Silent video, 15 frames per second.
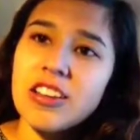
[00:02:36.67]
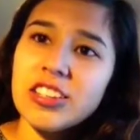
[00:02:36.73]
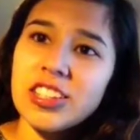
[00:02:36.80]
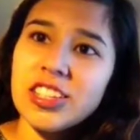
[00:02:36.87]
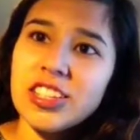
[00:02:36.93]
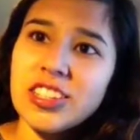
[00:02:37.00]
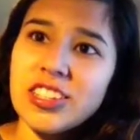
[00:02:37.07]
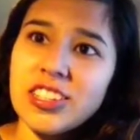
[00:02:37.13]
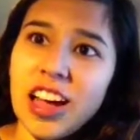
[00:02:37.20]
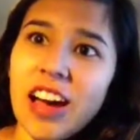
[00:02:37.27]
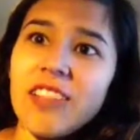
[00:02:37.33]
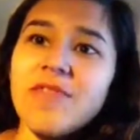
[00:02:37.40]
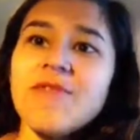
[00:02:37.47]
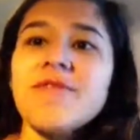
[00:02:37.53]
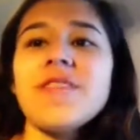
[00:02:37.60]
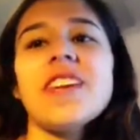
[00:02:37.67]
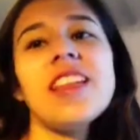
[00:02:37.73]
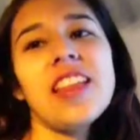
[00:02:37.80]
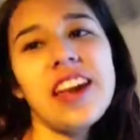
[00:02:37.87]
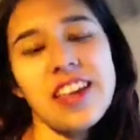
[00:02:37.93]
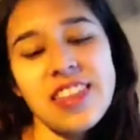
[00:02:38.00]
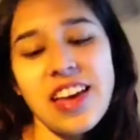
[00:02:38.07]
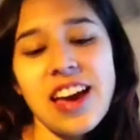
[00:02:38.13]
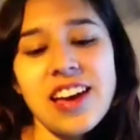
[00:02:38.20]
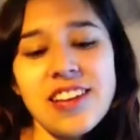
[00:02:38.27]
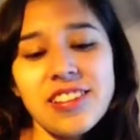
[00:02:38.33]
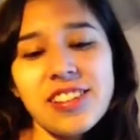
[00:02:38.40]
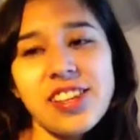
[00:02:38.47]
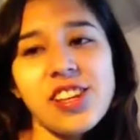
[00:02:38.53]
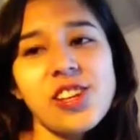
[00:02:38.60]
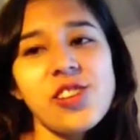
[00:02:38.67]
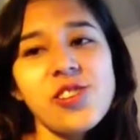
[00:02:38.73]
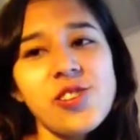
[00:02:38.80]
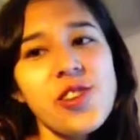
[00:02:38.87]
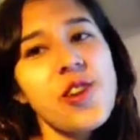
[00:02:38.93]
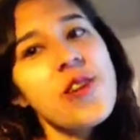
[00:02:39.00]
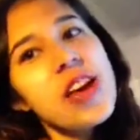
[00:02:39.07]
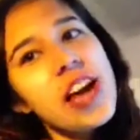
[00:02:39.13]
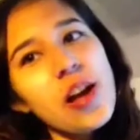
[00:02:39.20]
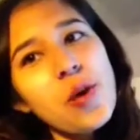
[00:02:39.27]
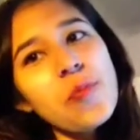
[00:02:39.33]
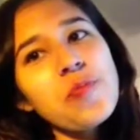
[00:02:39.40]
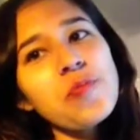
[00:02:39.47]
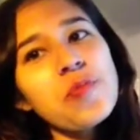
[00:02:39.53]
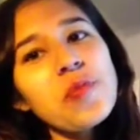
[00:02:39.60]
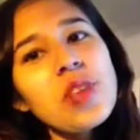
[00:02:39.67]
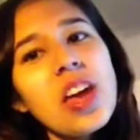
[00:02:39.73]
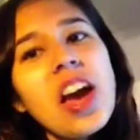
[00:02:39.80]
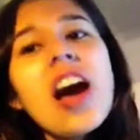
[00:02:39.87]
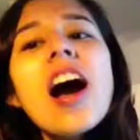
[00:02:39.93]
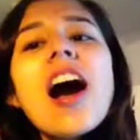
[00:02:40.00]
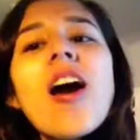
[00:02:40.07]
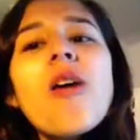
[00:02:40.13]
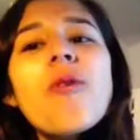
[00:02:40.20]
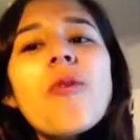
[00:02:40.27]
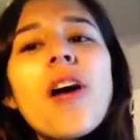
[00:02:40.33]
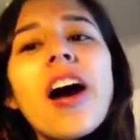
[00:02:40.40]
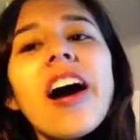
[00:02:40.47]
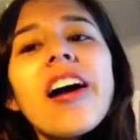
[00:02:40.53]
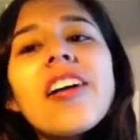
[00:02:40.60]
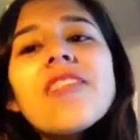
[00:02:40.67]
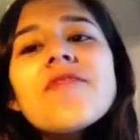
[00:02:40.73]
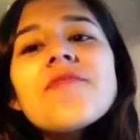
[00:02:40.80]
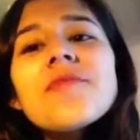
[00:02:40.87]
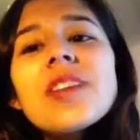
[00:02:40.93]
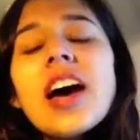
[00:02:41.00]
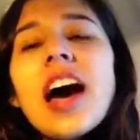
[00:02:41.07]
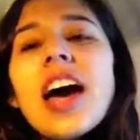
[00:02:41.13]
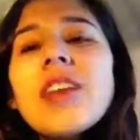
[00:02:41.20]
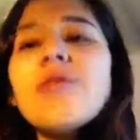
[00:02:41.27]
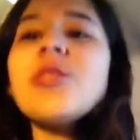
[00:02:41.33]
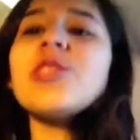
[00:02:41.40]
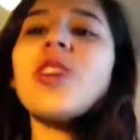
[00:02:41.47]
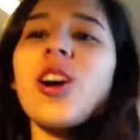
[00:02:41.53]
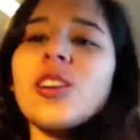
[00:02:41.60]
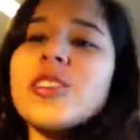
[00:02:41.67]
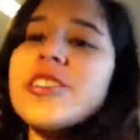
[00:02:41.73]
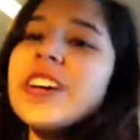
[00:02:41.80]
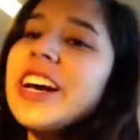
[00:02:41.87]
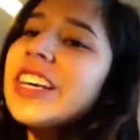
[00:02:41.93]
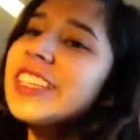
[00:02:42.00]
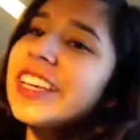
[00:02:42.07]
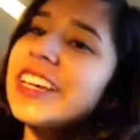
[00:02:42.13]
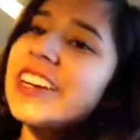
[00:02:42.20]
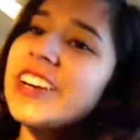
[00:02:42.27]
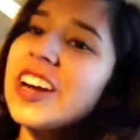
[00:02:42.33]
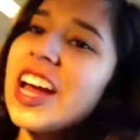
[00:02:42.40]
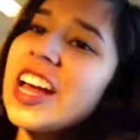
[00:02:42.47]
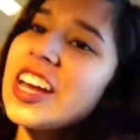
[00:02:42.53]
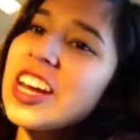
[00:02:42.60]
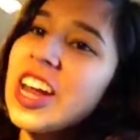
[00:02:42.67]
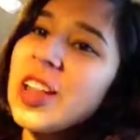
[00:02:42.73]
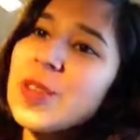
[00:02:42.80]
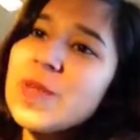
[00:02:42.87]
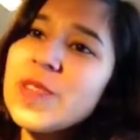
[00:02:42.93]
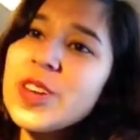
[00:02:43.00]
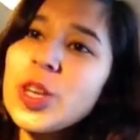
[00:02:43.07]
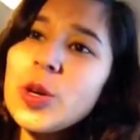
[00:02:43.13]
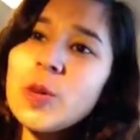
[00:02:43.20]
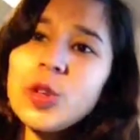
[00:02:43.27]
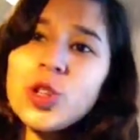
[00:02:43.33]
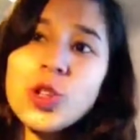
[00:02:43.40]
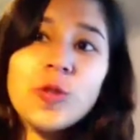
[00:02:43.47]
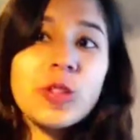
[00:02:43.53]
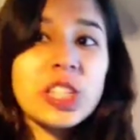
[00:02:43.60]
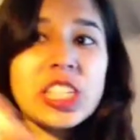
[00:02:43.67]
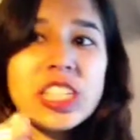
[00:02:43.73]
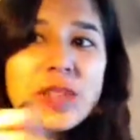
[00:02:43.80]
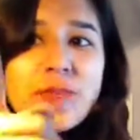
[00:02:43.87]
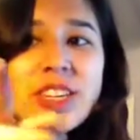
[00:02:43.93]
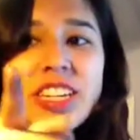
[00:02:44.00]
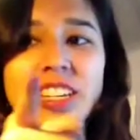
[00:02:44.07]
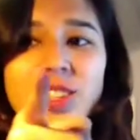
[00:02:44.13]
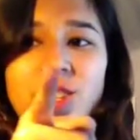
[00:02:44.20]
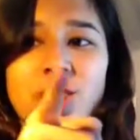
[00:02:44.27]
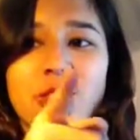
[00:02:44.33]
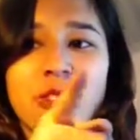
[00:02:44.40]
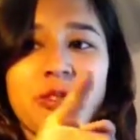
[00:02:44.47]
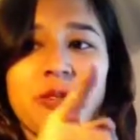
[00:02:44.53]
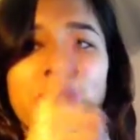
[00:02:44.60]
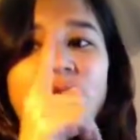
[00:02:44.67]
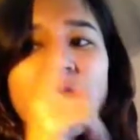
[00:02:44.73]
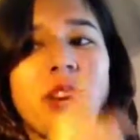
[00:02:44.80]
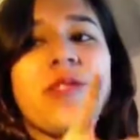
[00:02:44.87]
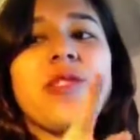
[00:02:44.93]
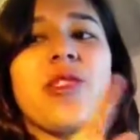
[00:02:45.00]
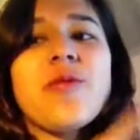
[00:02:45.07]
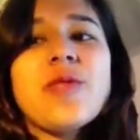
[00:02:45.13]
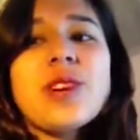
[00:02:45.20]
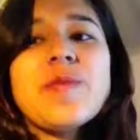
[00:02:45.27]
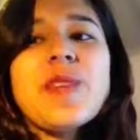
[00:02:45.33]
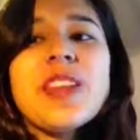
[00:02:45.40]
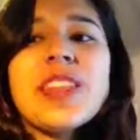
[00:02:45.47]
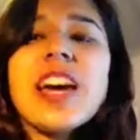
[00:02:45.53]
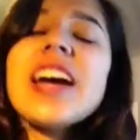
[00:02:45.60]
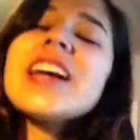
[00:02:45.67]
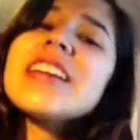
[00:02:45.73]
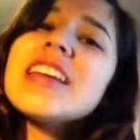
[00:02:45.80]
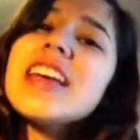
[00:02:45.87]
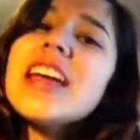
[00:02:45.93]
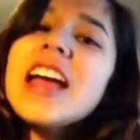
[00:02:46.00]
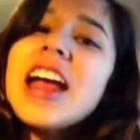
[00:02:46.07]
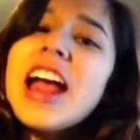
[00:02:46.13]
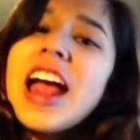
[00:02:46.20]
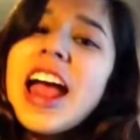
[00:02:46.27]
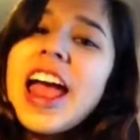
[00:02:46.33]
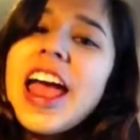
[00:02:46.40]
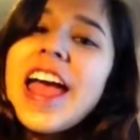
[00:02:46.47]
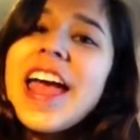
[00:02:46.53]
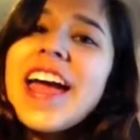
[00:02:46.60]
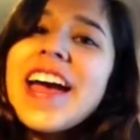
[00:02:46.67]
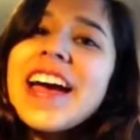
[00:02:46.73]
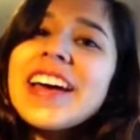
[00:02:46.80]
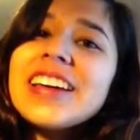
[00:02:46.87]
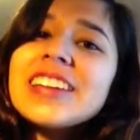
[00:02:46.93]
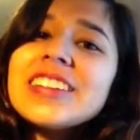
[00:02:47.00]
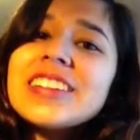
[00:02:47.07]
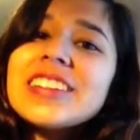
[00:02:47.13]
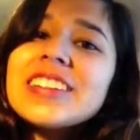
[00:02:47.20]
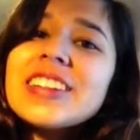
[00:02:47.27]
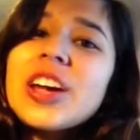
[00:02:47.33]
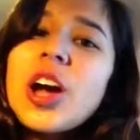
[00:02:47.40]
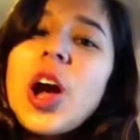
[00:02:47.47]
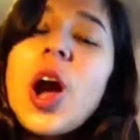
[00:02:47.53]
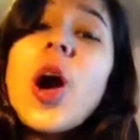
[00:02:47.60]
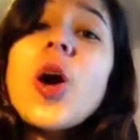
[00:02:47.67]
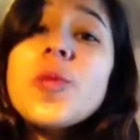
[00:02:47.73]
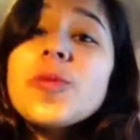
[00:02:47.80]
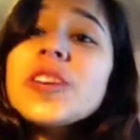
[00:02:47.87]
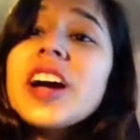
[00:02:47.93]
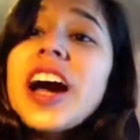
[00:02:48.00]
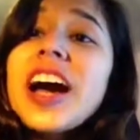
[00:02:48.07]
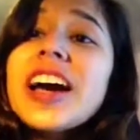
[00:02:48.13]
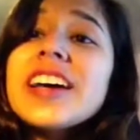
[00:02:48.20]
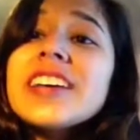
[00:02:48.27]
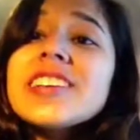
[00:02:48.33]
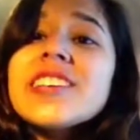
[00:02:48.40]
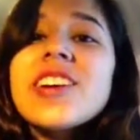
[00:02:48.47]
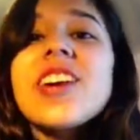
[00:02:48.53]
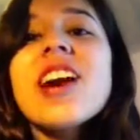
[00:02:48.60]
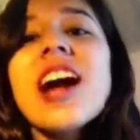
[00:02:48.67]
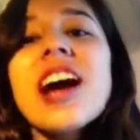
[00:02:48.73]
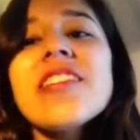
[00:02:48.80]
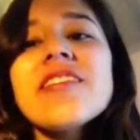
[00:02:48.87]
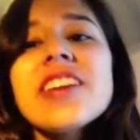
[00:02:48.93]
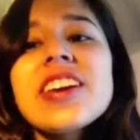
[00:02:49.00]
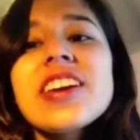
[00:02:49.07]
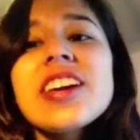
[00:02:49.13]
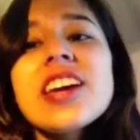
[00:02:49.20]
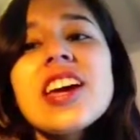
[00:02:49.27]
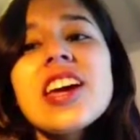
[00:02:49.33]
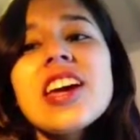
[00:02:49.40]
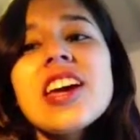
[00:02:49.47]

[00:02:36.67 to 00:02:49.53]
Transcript: stuff like that. So yeah, well, I will talk to you guys later in another video, which you will see me in soon, so don't worry about that. And I hope you guys are having